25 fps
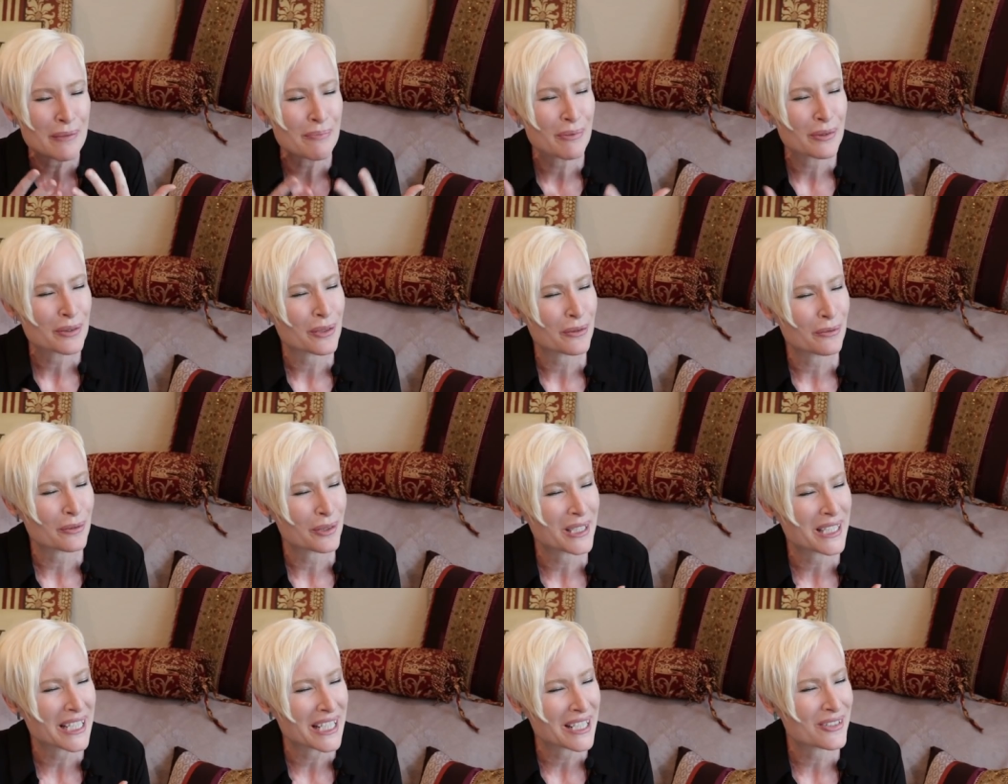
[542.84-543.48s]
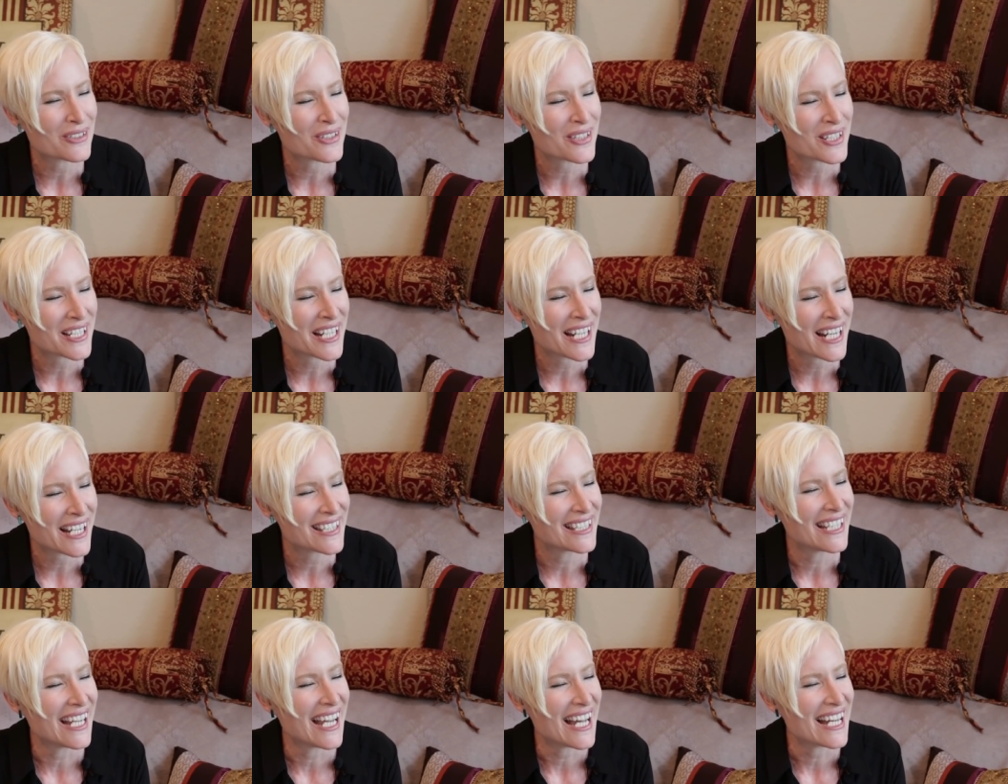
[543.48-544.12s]
people to really
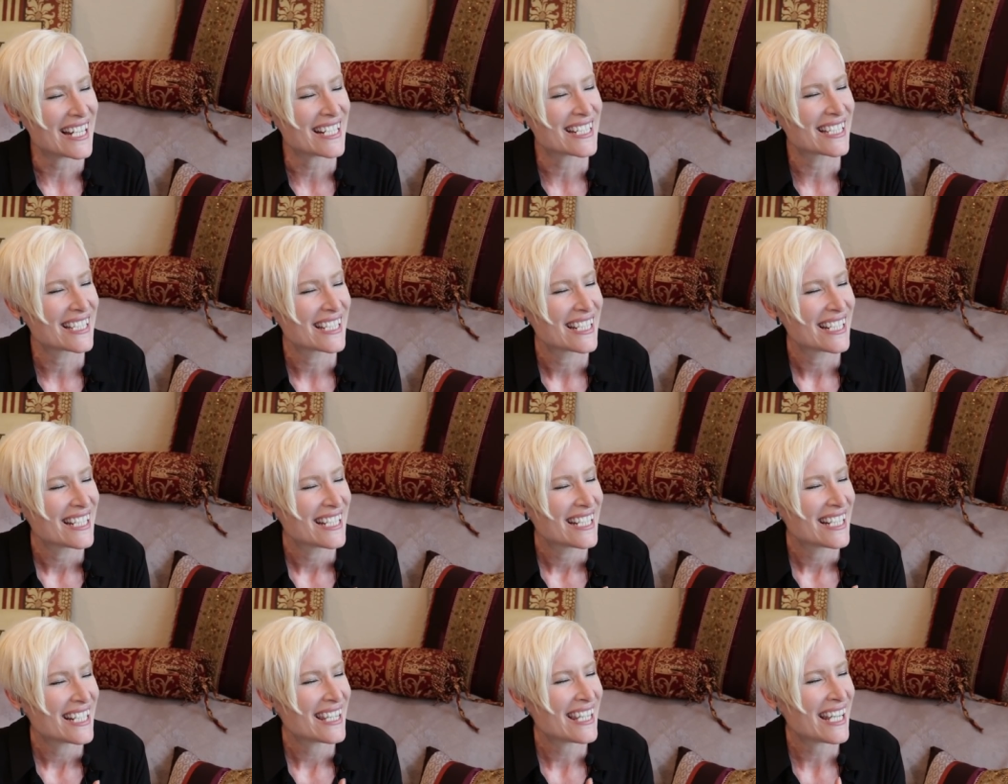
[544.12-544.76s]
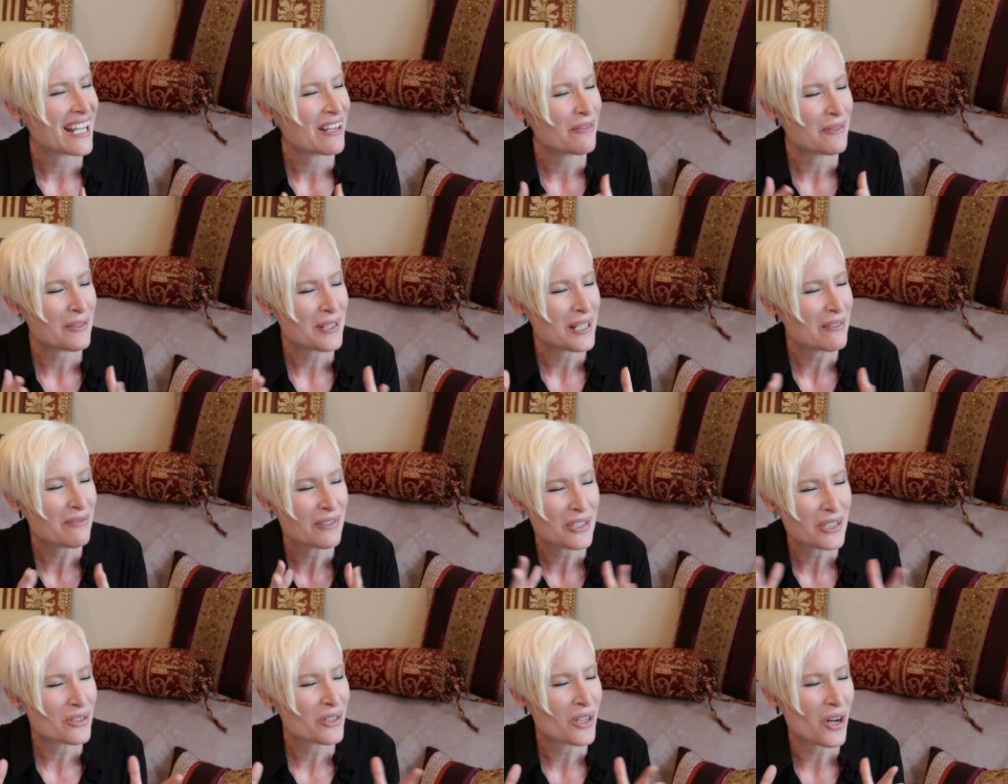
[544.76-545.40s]
understand that, that
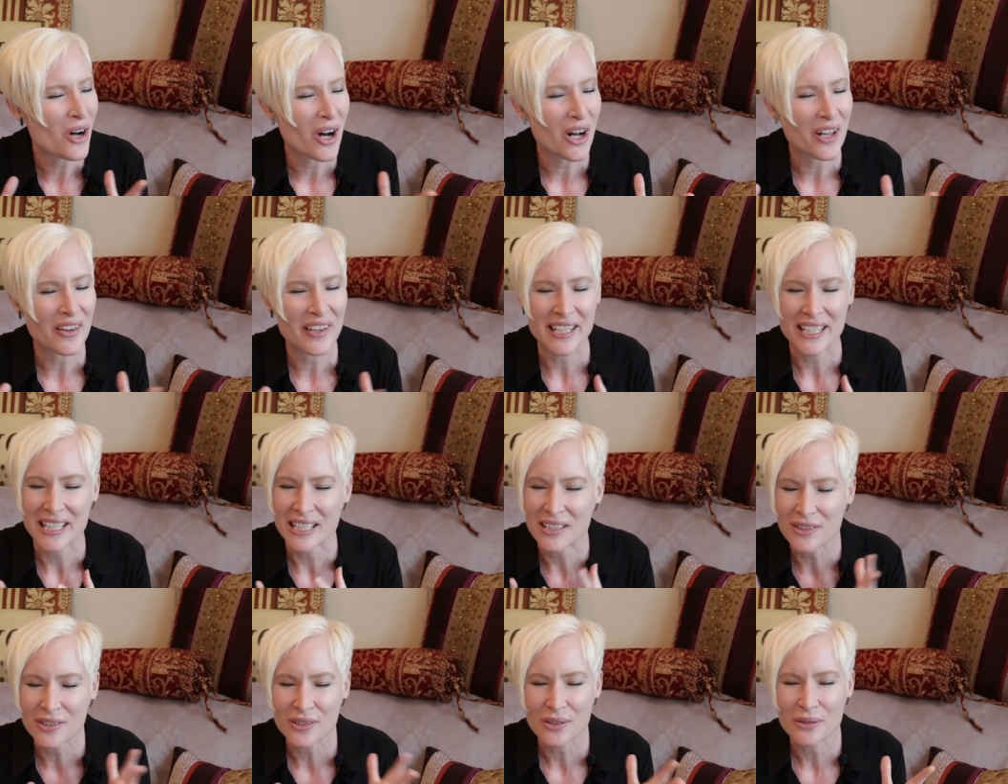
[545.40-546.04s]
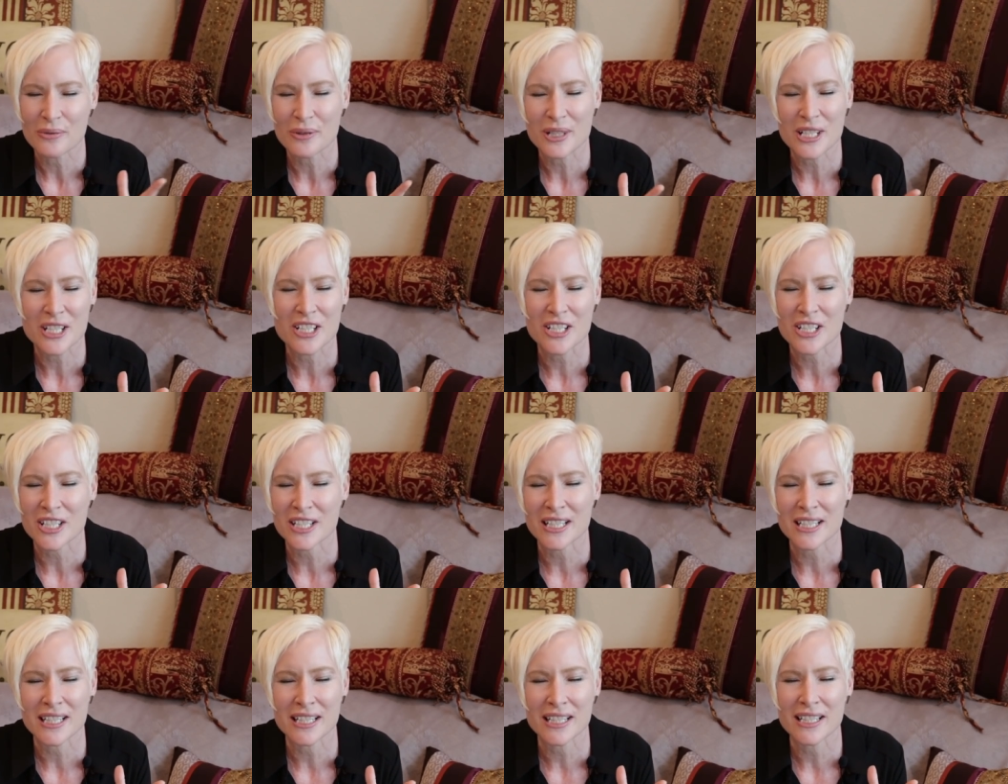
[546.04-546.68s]
whatever you call it,
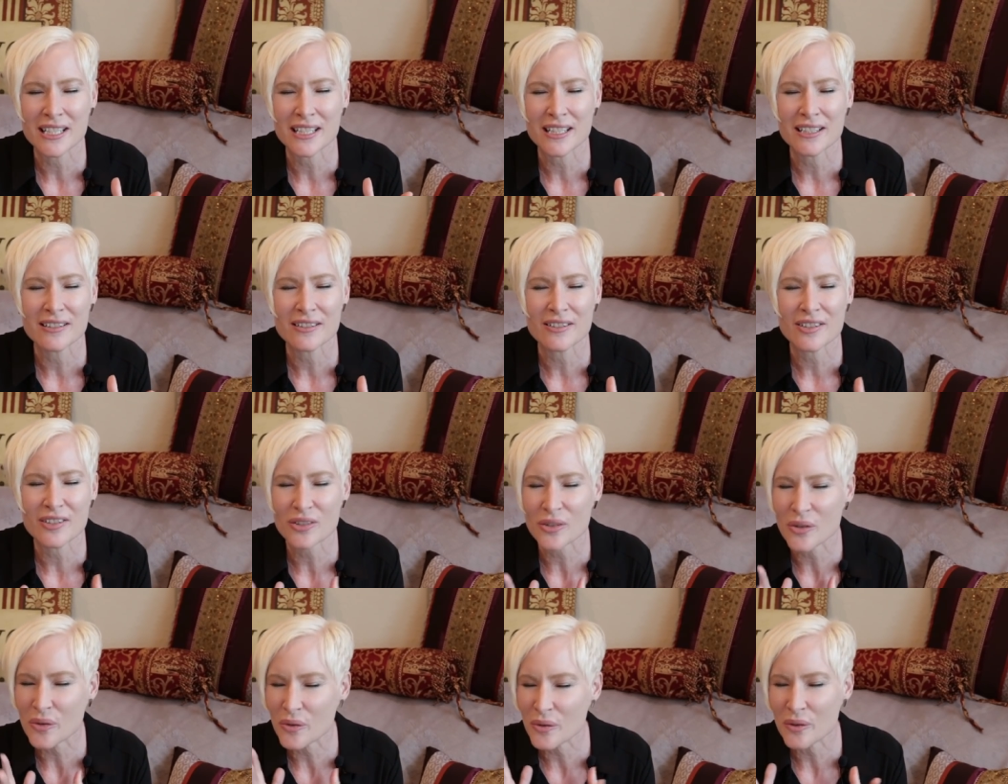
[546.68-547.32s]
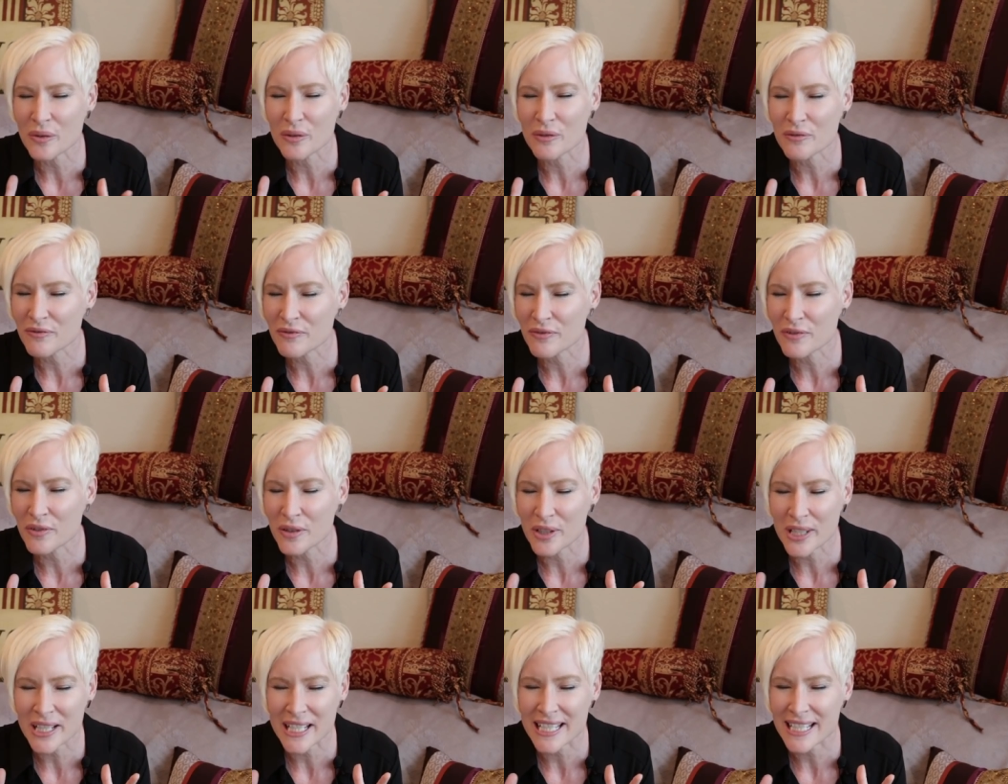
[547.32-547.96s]
intuition, soul
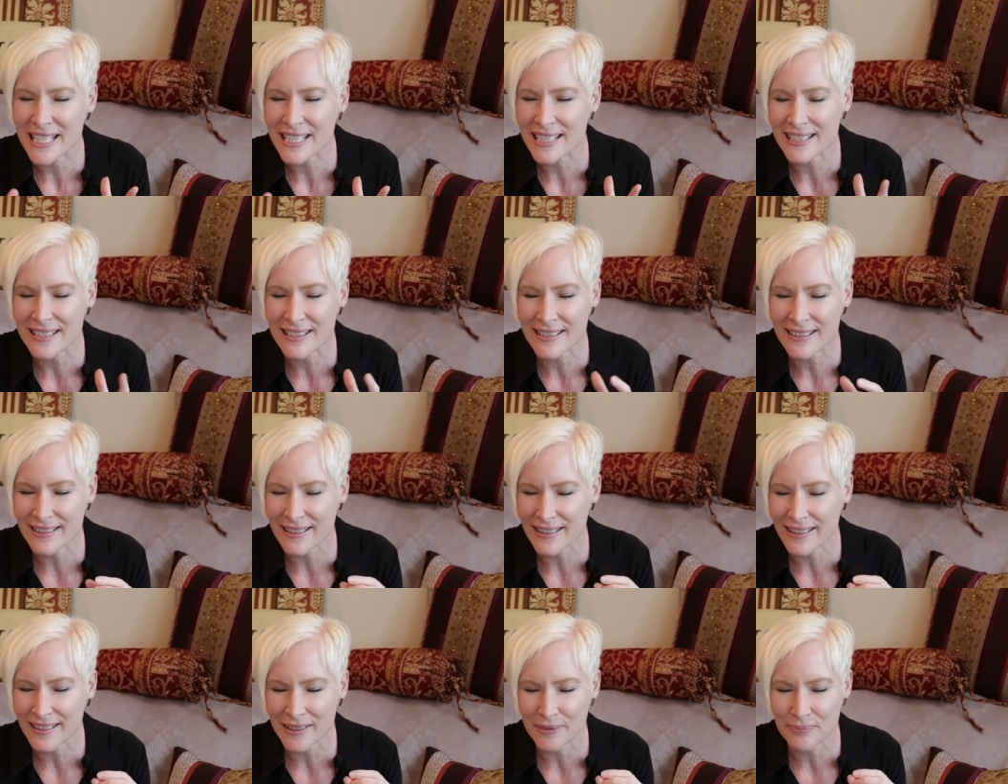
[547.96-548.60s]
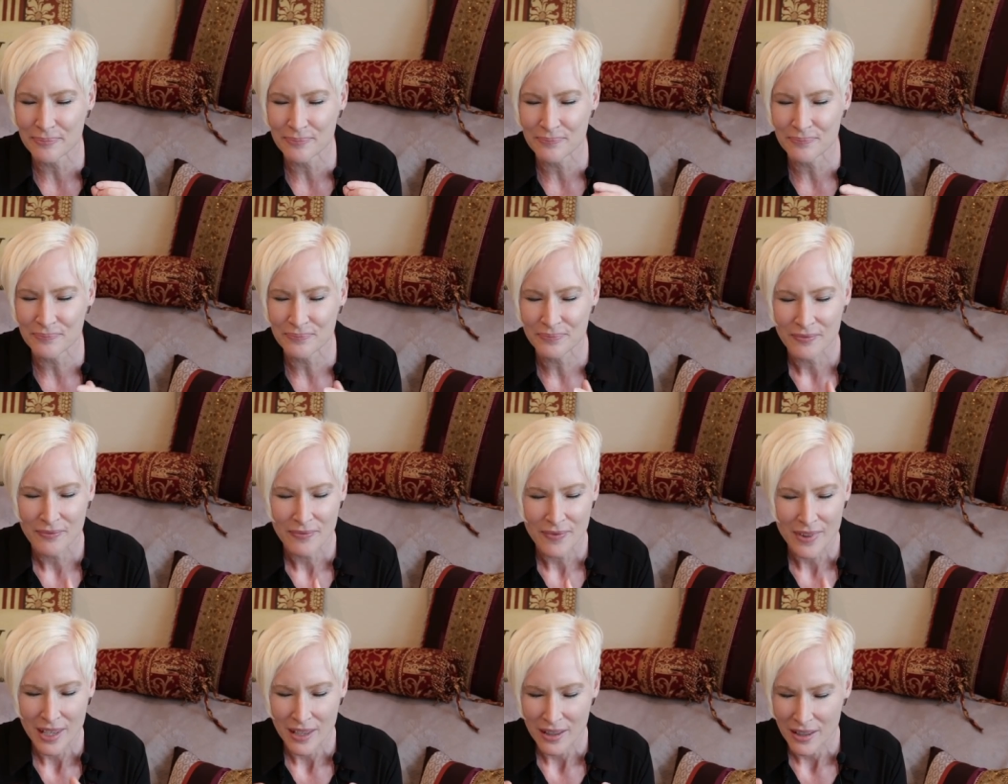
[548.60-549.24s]
voice, um,
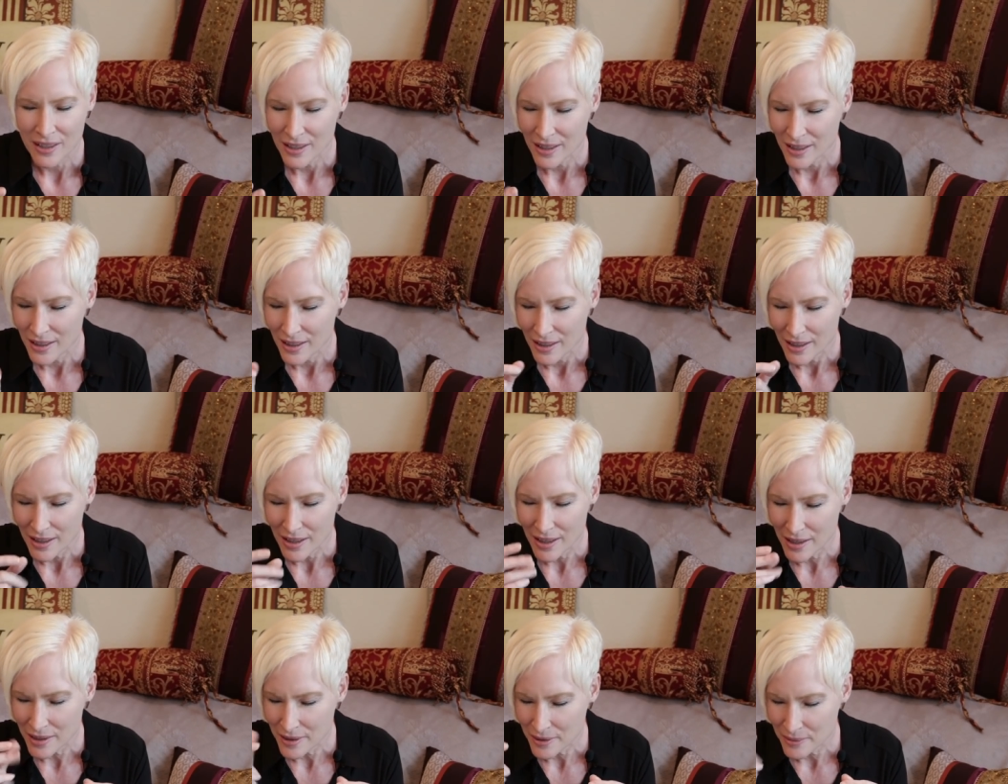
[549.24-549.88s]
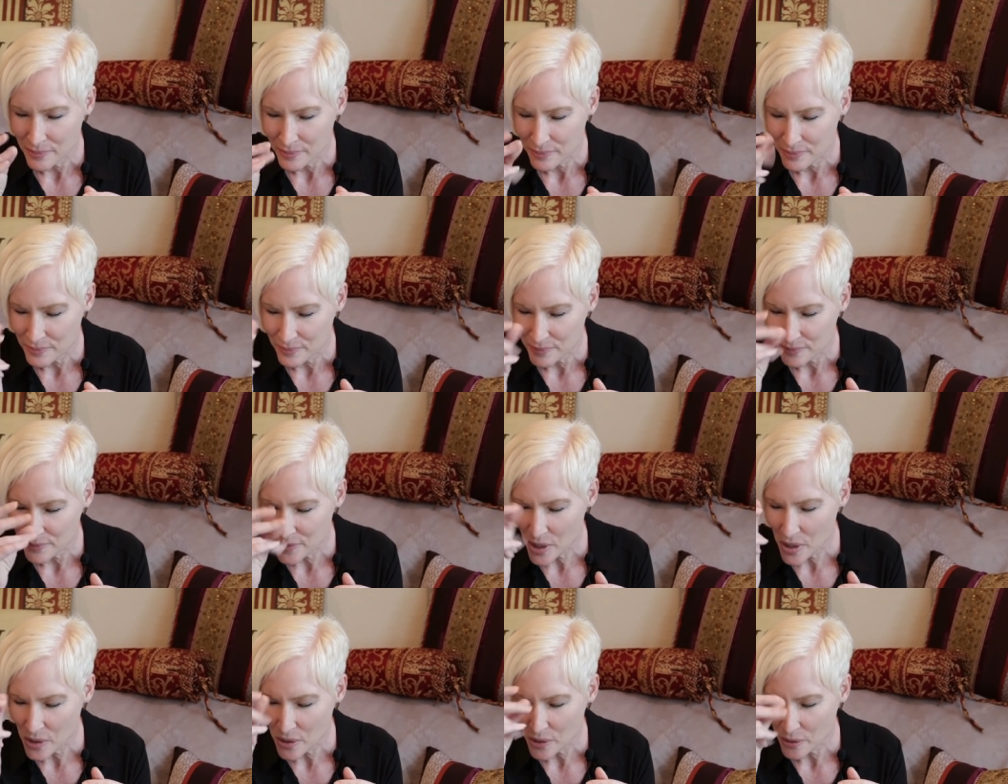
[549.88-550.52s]
um,
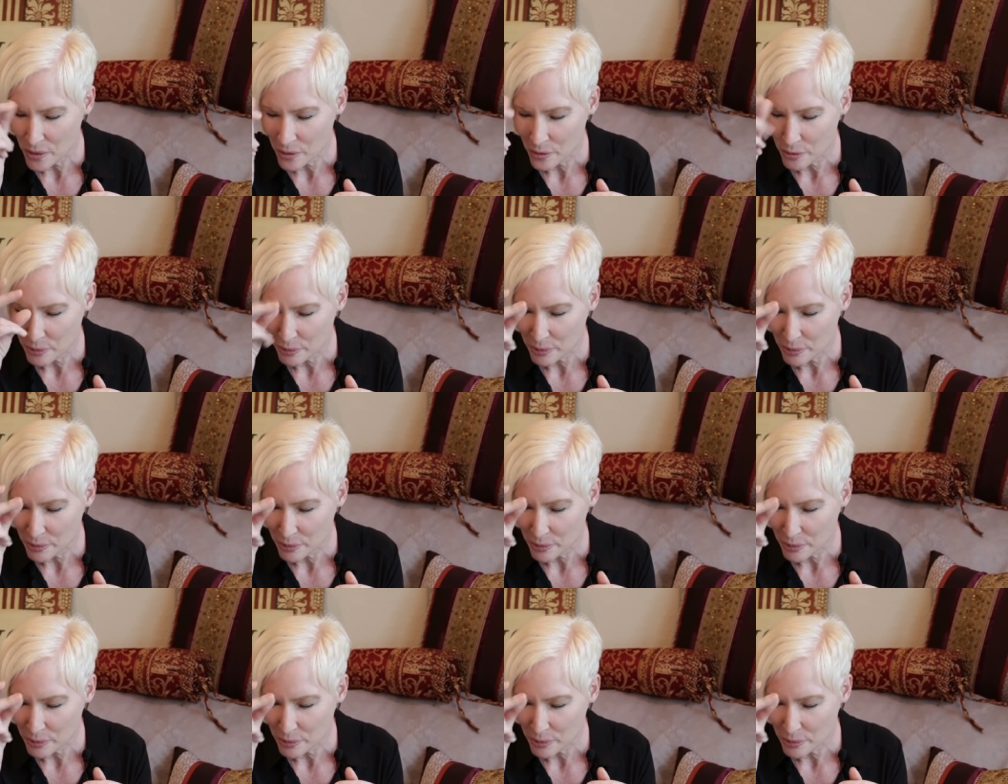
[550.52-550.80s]
oh,